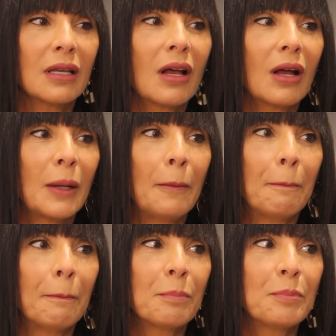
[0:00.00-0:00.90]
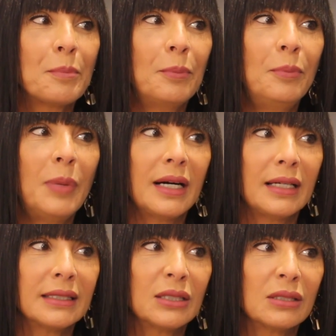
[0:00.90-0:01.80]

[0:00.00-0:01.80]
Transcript: but